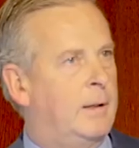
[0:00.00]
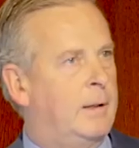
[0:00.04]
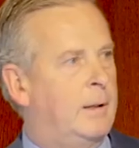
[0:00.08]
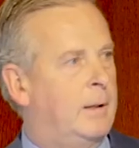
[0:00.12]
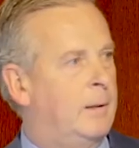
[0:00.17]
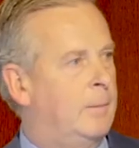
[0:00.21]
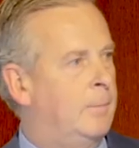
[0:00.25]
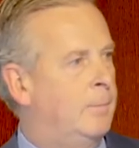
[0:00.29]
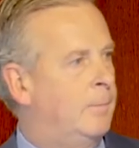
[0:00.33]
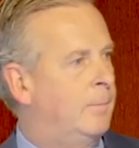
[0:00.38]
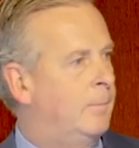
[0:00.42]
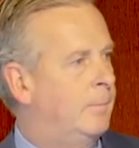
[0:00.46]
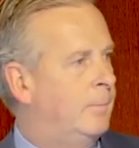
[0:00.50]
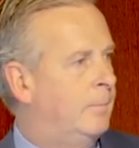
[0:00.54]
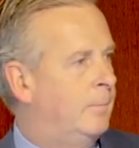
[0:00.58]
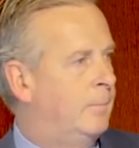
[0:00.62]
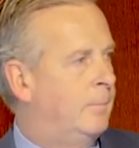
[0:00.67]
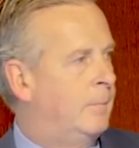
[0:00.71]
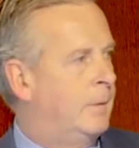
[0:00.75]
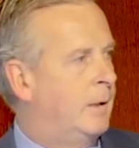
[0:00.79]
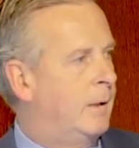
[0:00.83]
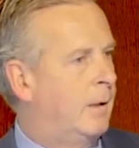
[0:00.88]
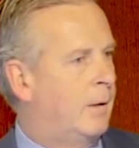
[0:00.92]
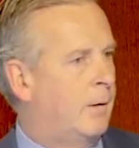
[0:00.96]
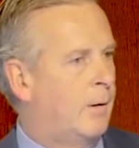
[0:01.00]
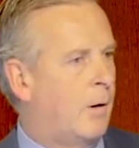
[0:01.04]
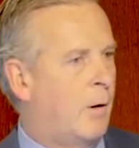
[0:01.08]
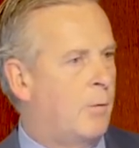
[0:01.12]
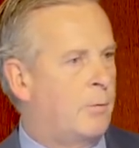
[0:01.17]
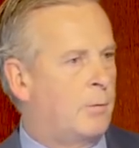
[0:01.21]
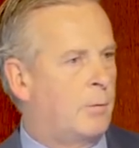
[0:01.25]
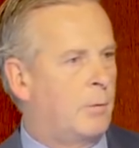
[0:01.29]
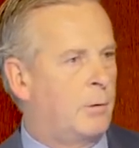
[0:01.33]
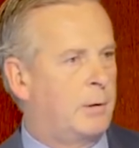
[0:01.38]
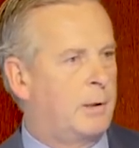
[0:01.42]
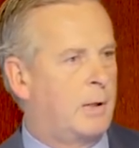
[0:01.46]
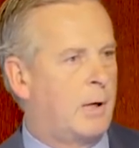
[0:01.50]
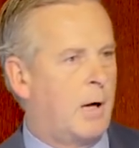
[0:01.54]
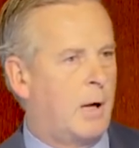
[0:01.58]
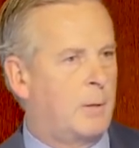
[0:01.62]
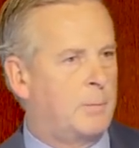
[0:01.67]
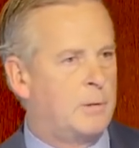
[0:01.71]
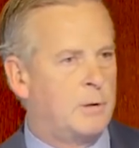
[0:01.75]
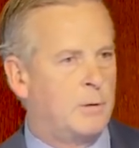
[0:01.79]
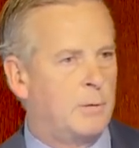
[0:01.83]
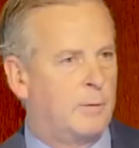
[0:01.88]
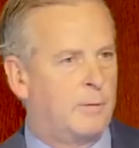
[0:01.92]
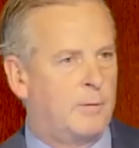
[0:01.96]
you know, overall, the
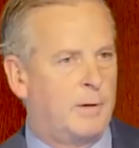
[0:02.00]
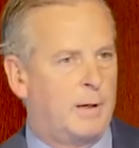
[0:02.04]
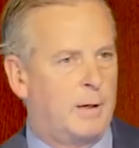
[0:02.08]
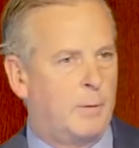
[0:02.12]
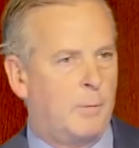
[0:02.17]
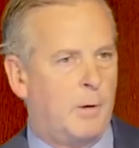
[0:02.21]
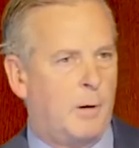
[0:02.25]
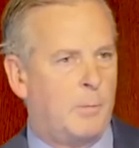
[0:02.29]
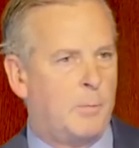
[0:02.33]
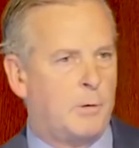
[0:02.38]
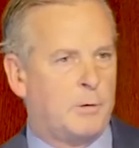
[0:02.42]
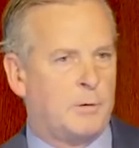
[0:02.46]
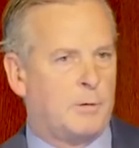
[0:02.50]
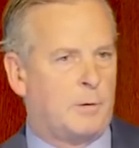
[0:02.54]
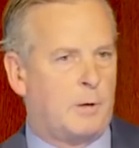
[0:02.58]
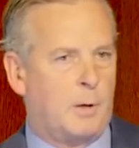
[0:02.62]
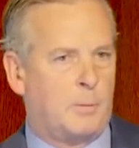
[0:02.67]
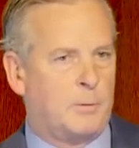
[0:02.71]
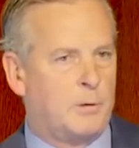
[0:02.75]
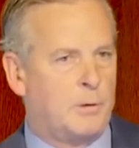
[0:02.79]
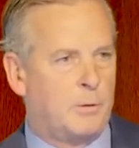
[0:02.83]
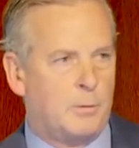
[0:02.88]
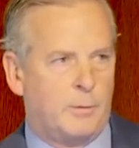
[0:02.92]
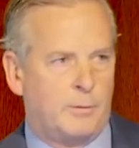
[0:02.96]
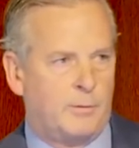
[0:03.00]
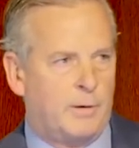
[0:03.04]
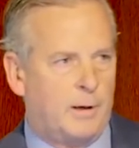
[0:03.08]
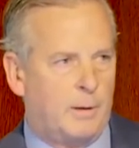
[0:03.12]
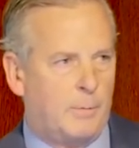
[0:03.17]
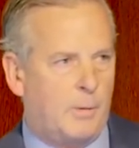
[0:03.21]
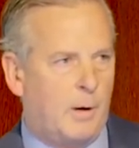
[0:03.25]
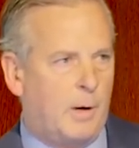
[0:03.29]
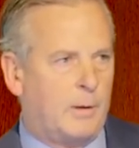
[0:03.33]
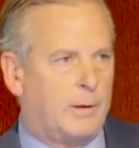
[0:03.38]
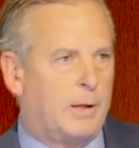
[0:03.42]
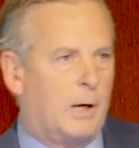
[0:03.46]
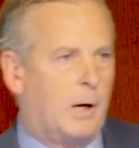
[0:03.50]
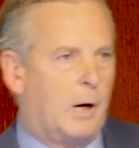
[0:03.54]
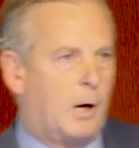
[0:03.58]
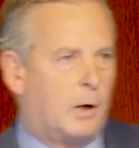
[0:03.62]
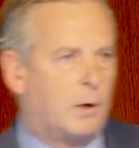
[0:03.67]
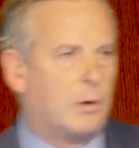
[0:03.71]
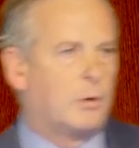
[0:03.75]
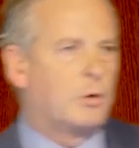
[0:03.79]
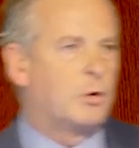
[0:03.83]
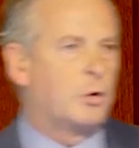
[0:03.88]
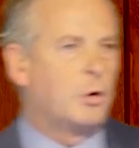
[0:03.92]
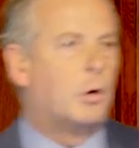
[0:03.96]
economy is doing very well. Most of our companies are doing very well. They
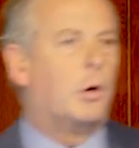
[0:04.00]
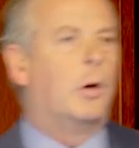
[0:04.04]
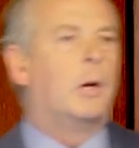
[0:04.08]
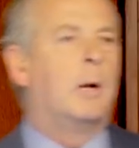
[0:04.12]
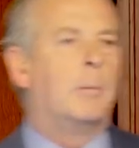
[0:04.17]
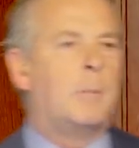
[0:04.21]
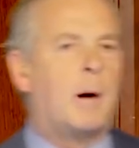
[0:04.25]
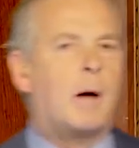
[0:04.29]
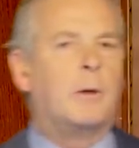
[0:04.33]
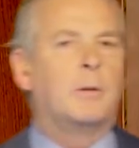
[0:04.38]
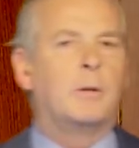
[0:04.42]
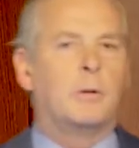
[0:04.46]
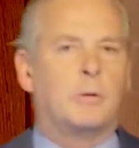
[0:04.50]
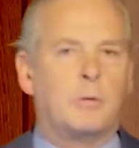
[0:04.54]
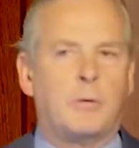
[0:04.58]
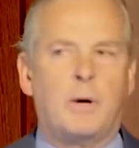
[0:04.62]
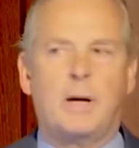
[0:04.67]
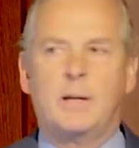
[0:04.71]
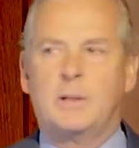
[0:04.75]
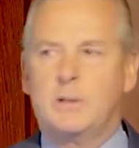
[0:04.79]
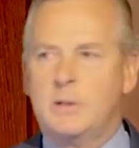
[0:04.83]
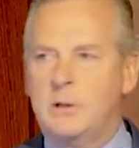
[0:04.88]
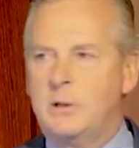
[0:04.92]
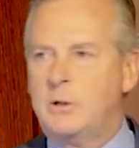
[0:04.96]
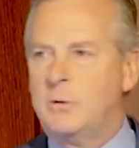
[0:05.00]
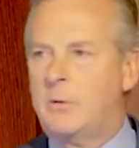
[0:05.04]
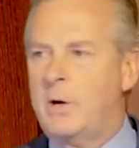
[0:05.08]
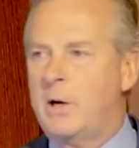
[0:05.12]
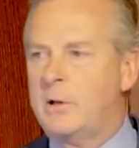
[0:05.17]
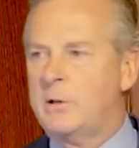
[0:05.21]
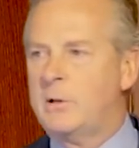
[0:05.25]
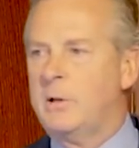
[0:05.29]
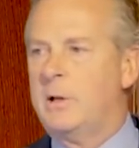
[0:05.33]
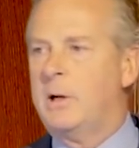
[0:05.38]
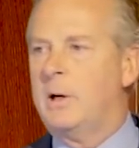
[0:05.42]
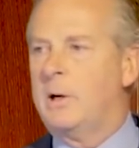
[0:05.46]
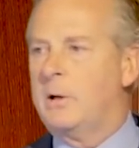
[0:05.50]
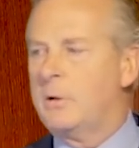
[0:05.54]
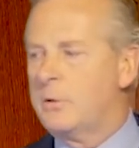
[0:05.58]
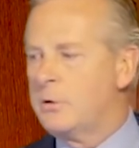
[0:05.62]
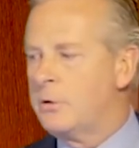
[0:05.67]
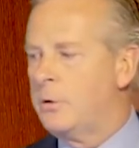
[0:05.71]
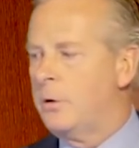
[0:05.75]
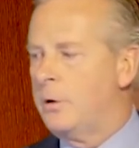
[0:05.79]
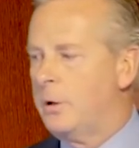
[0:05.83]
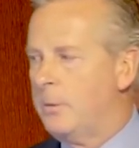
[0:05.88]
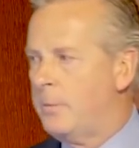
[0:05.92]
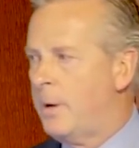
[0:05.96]
are concerned about the trade situation. They are
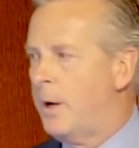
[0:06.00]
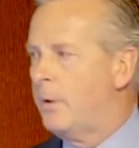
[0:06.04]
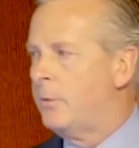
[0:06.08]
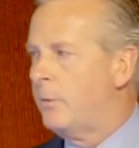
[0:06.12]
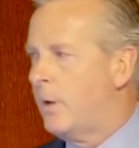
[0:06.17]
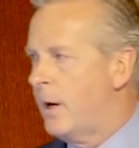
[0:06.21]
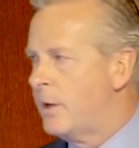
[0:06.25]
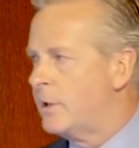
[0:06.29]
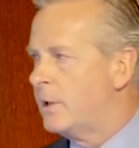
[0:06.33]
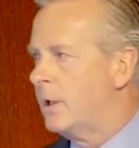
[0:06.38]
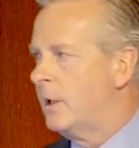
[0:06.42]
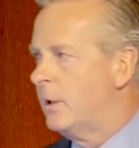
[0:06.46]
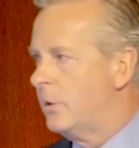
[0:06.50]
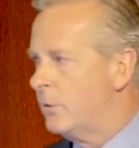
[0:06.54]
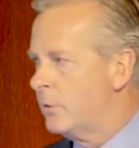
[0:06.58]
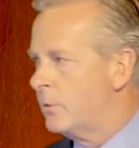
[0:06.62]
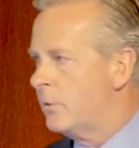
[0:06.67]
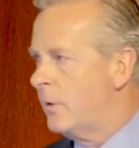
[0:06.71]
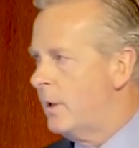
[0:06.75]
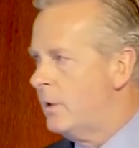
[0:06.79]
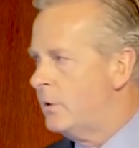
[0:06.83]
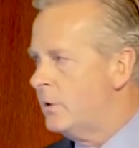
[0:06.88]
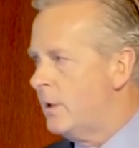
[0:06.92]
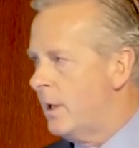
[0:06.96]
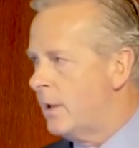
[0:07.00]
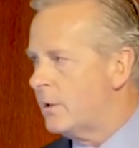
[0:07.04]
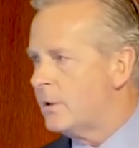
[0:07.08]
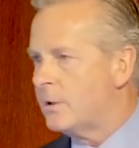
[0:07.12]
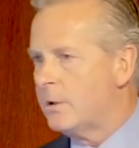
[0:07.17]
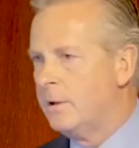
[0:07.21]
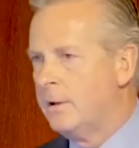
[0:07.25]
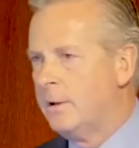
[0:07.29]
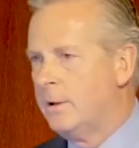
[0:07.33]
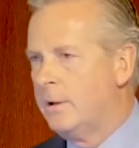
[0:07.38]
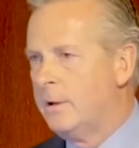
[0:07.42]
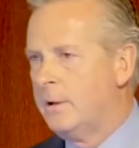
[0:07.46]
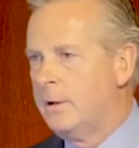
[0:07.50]
concerned about rising interest rates, yes.